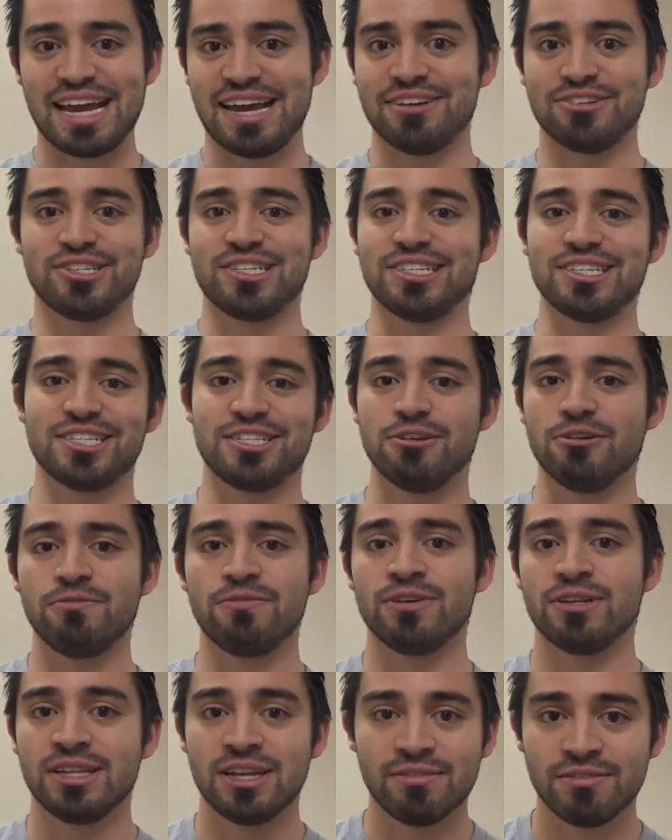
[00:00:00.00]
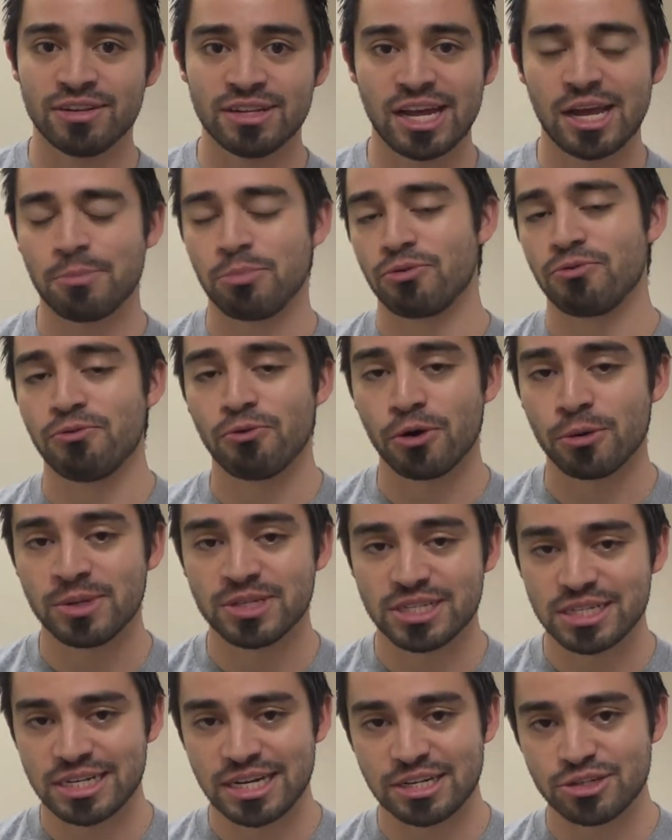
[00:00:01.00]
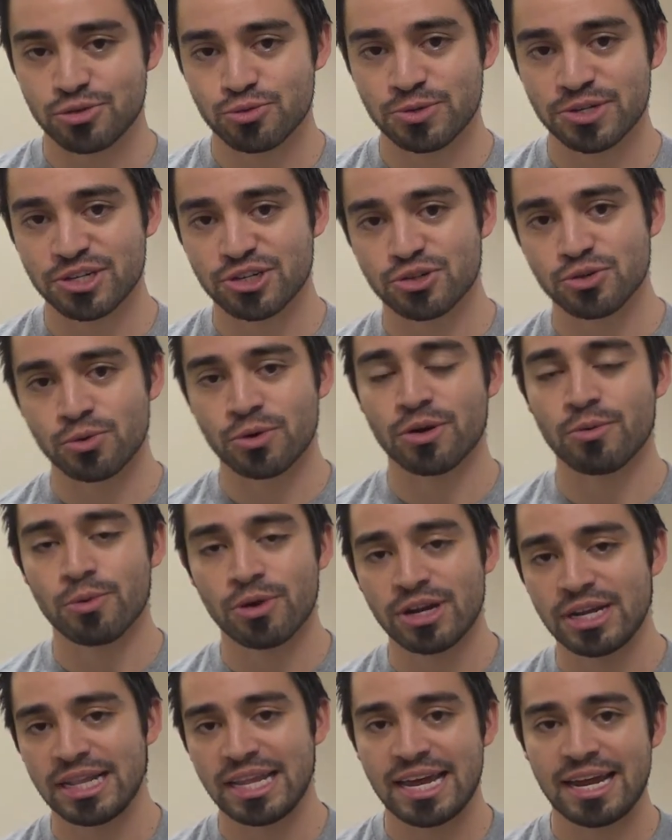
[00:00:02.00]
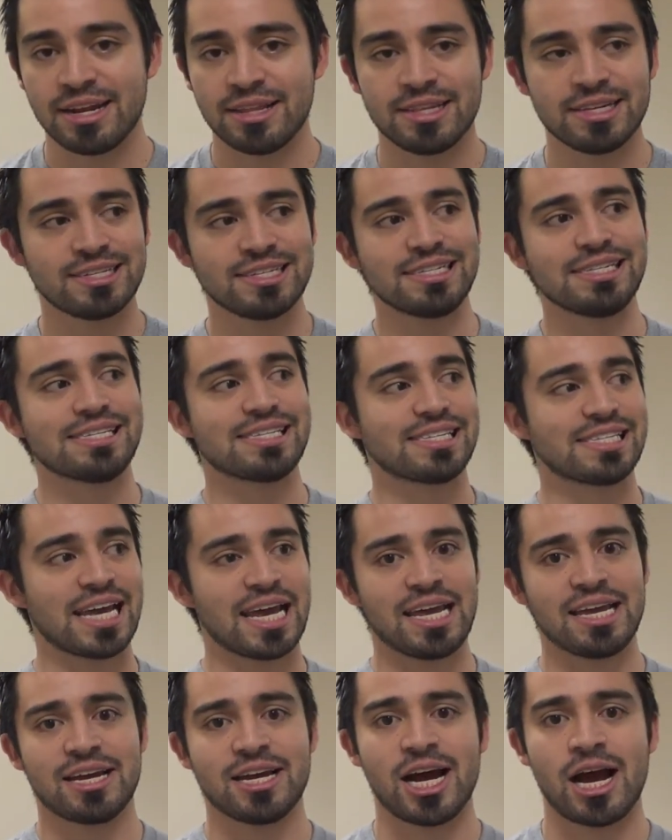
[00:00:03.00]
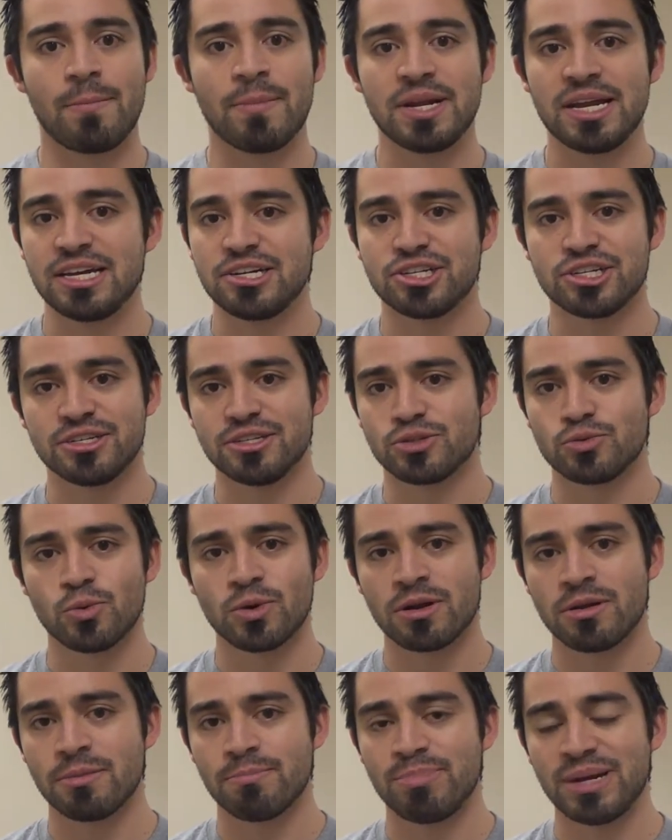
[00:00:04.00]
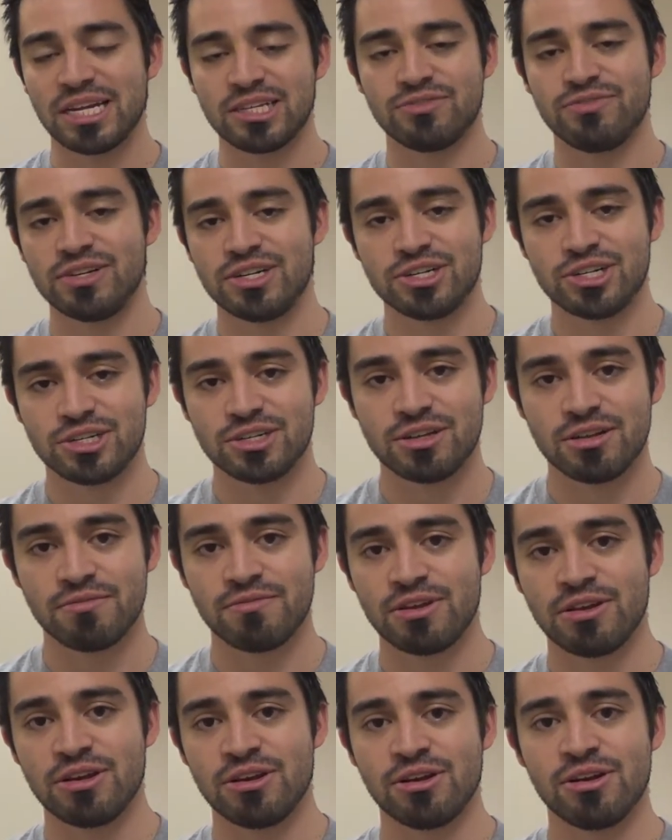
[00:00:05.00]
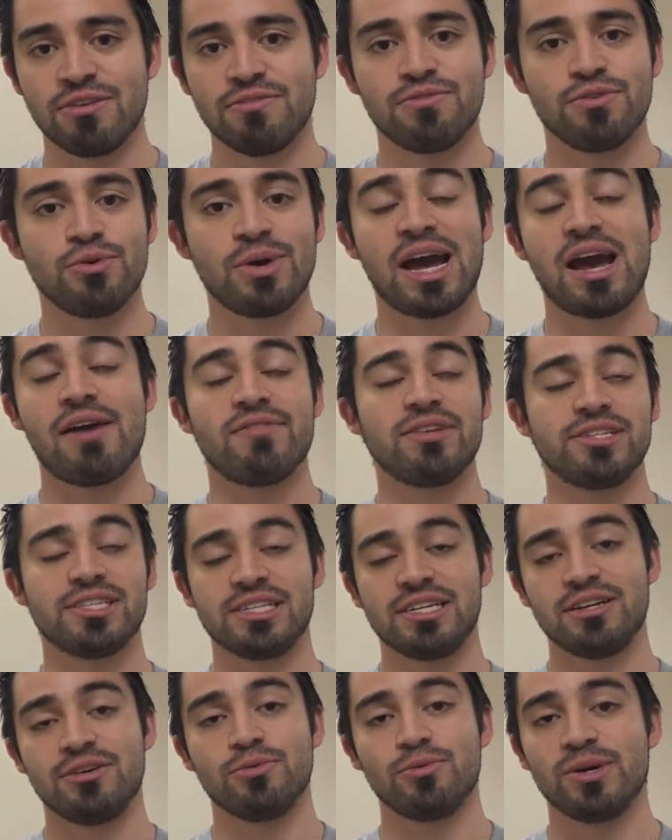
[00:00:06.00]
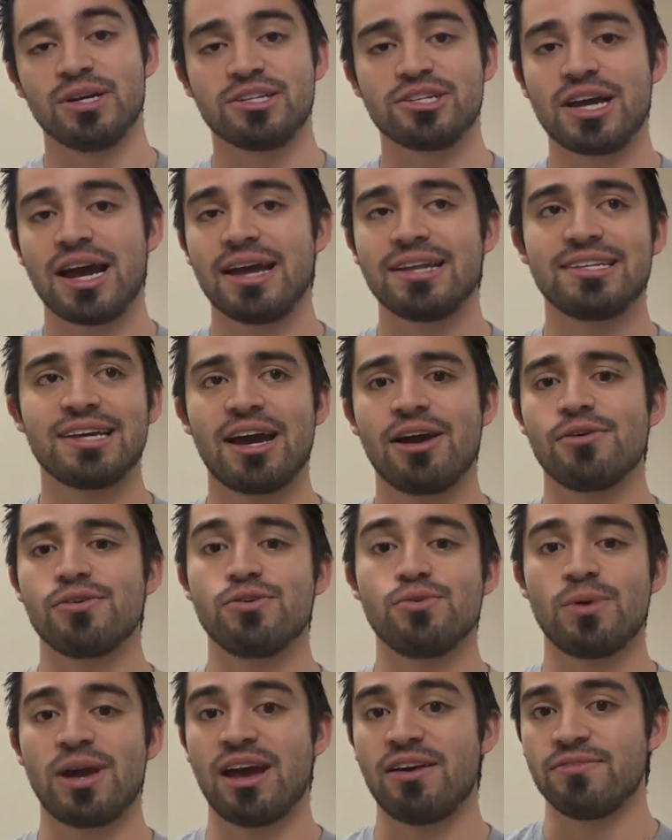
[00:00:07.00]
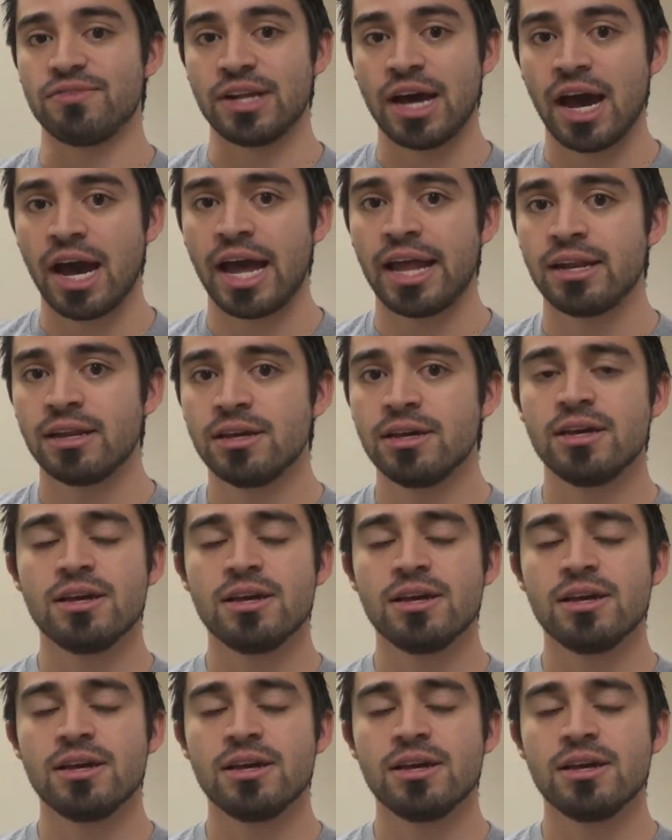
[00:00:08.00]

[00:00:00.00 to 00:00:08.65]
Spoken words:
Anderson Silva-level-like performance against Rick Story, where he landed this insane combination. It's one of the best finishes of the year. If you haven't seen it, which I doubt you have not,